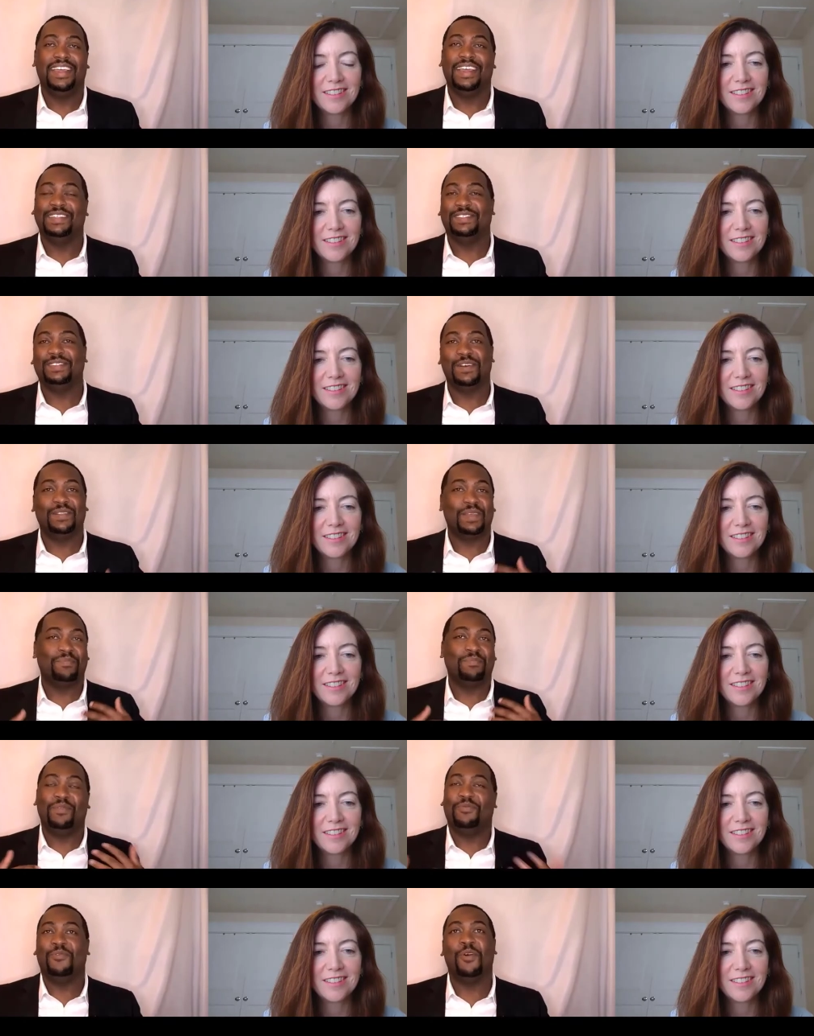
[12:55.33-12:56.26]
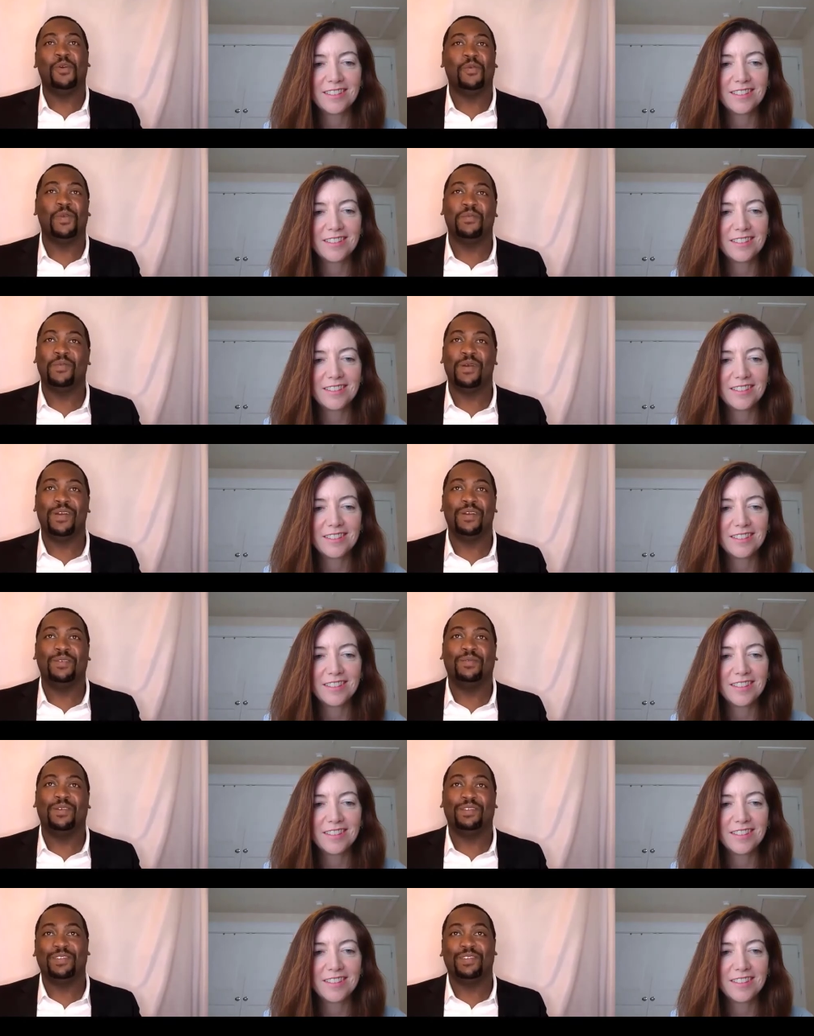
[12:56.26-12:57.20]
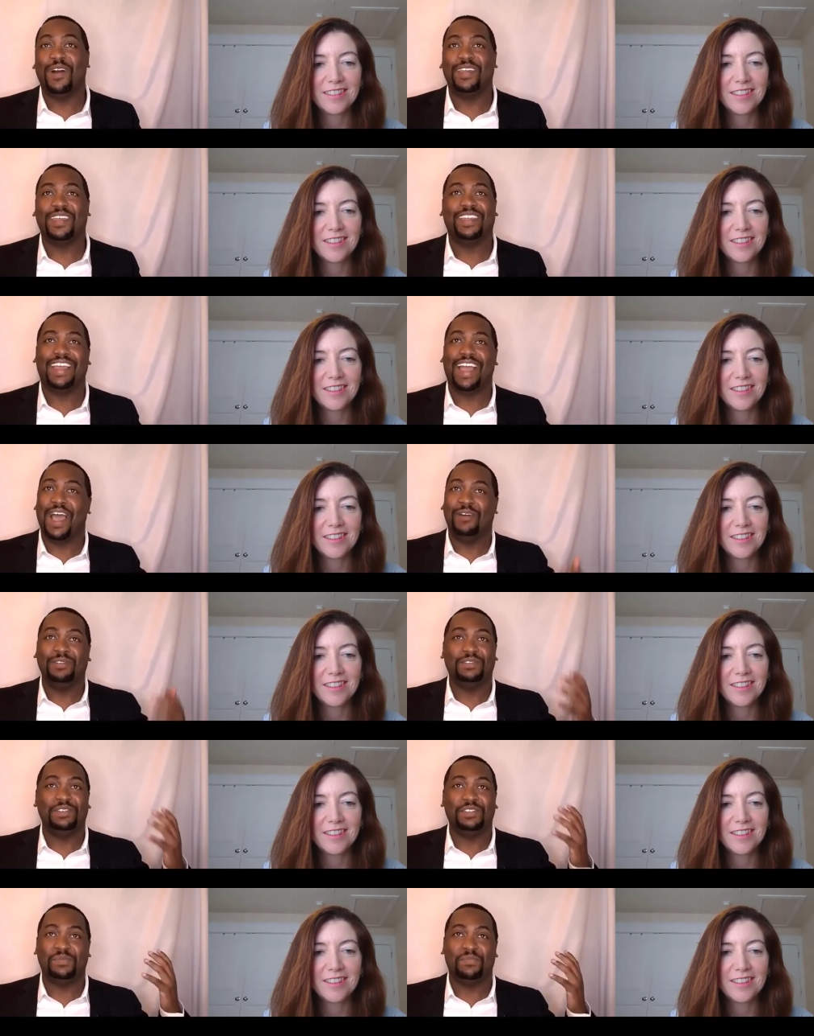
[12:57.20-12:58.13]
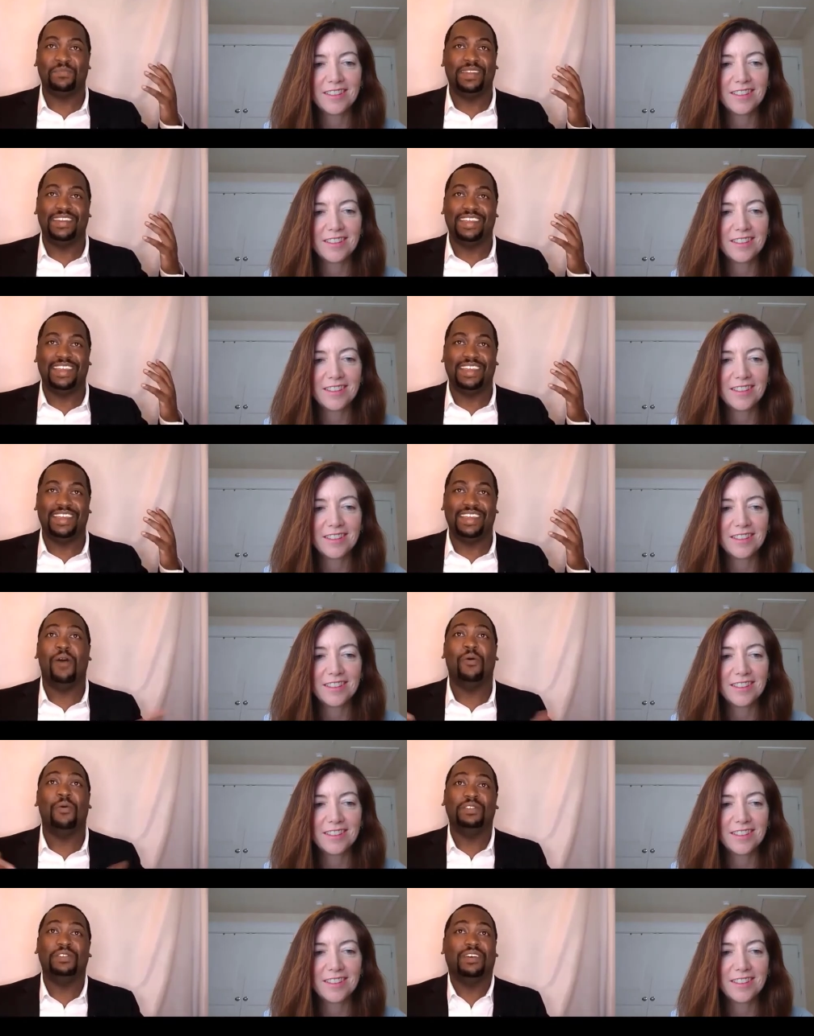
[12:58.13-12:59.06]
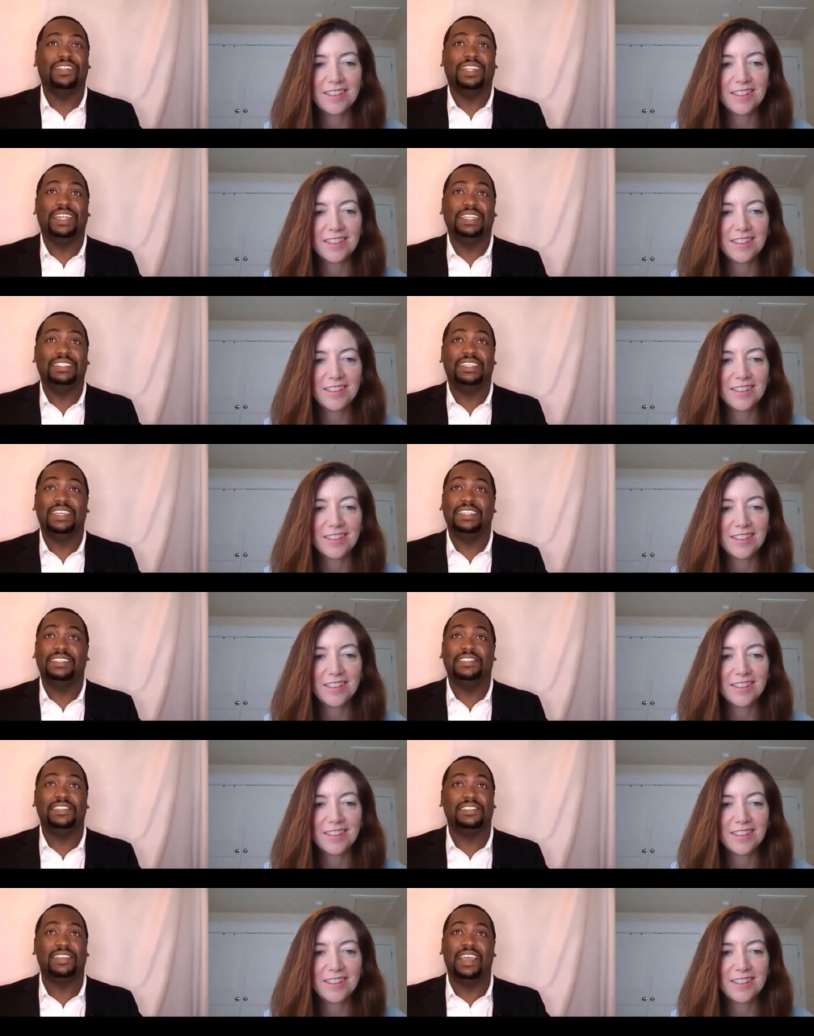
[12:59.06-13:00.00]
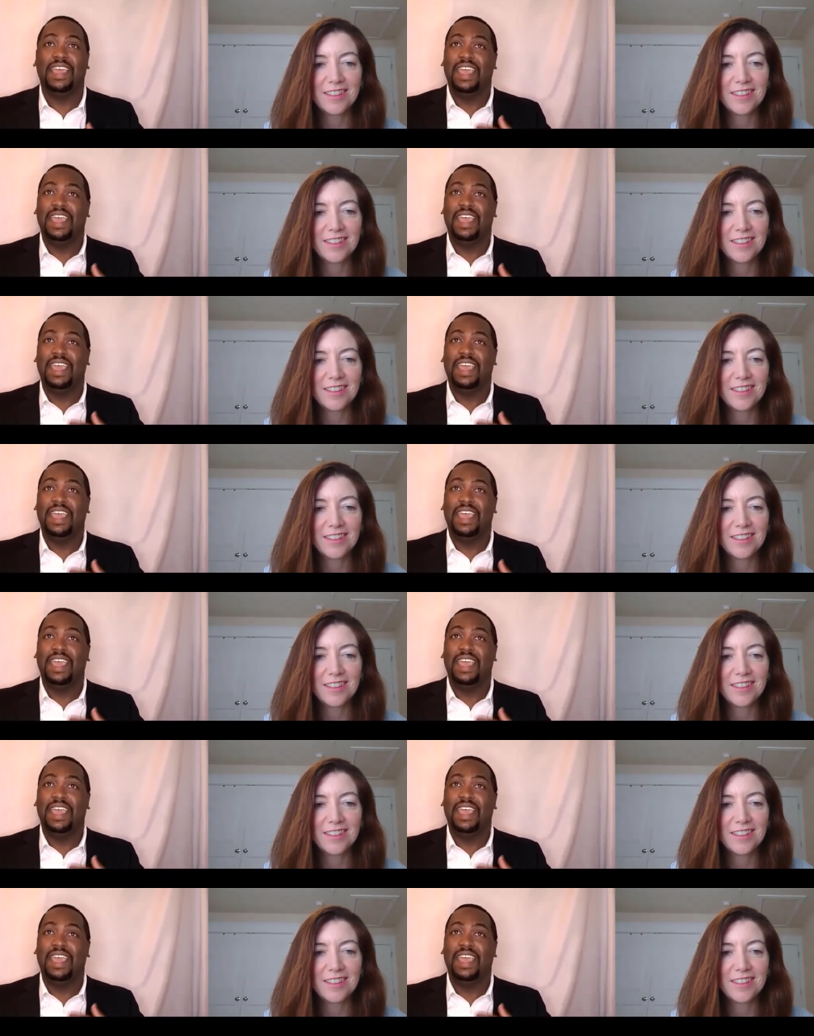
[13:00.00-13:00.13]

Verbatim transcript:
Speaker 1: And so like before we were, we were talking, like I was just spending hours on LinkedIn, just